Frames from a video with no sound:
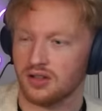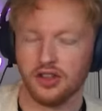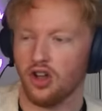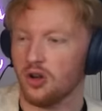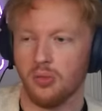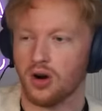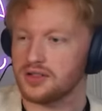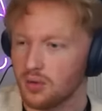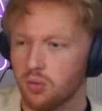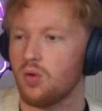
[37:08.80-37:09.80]
Like, the other
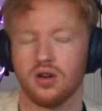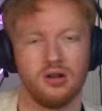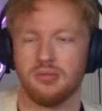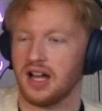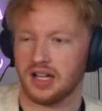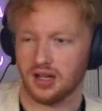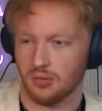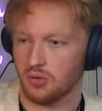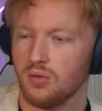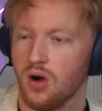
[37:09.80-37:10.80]
Marty won't come back
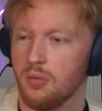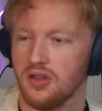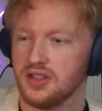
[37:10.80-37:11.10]
anymore. What about the